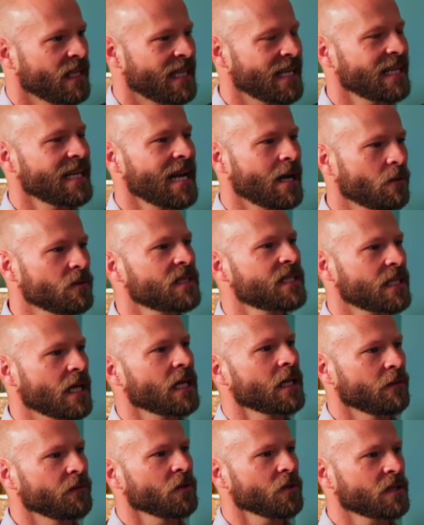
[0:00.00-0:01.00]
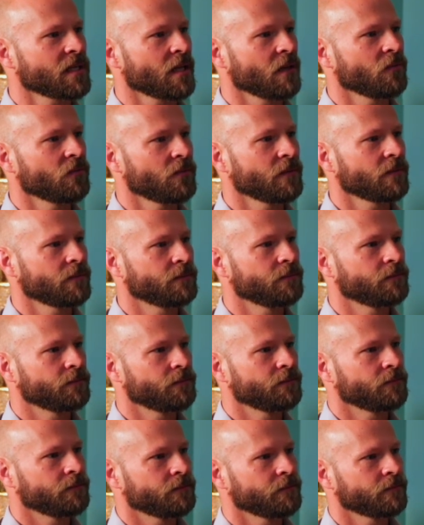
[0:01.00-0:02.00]
Get outside of yourself.
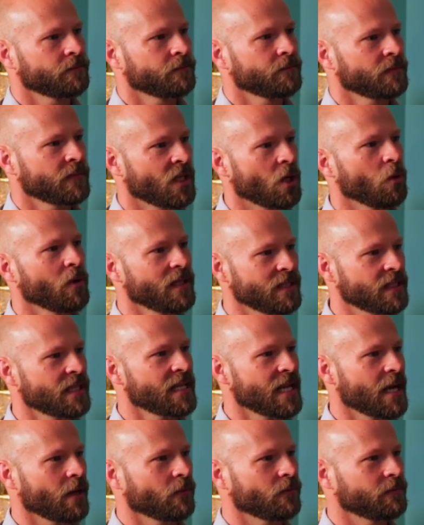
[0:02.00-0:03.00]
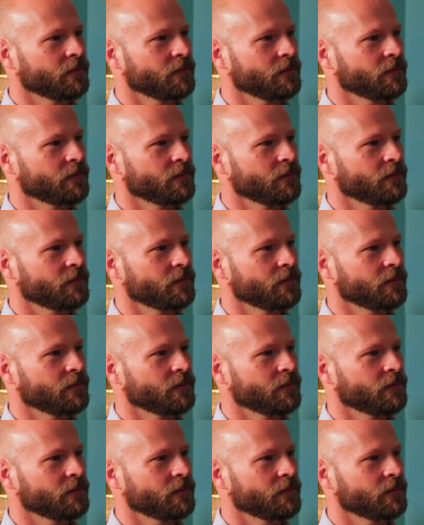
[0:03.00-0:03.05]
Yeah. Go into the out.